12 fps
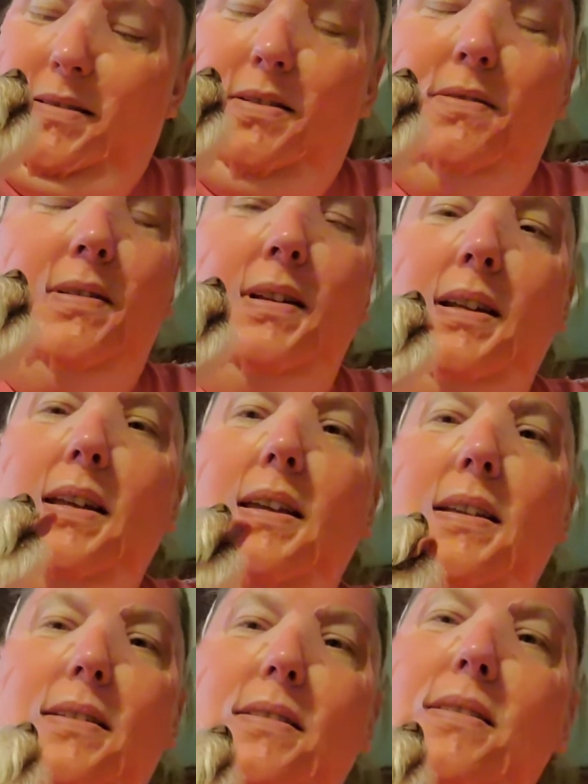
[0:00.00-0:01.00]
Don't lick
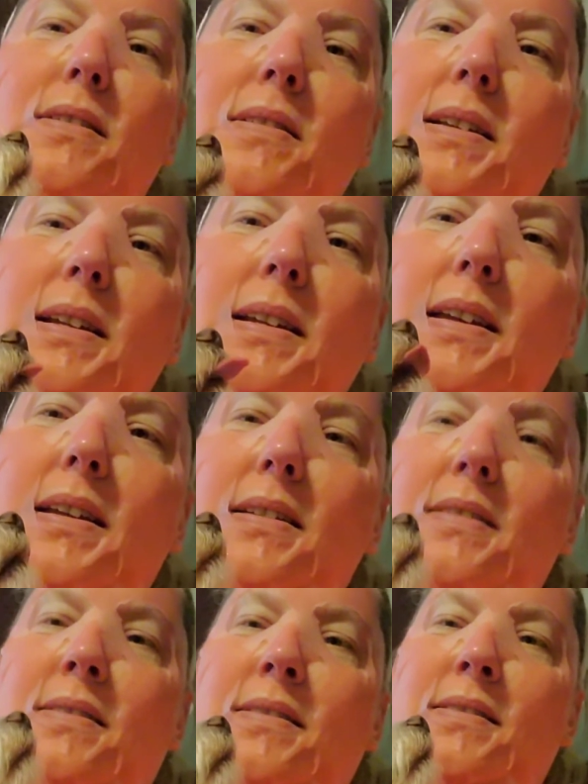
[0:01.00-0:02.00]
it. Don't lick
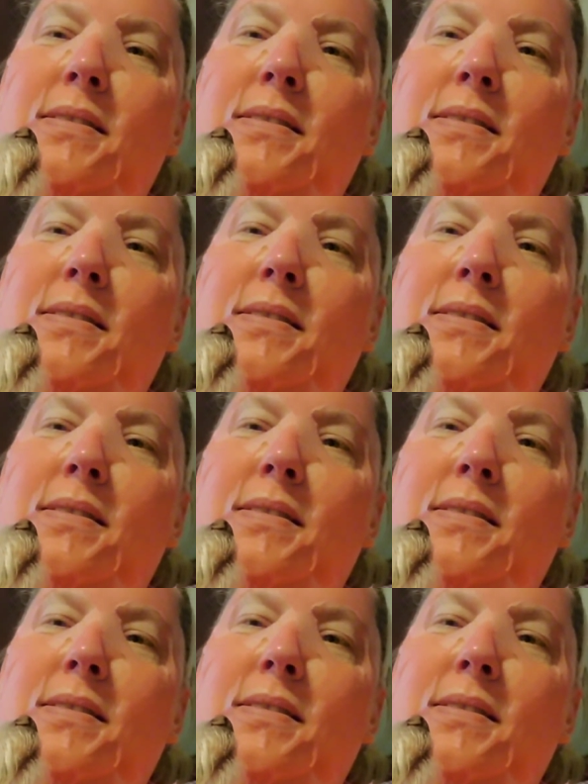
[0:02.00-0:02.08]
it.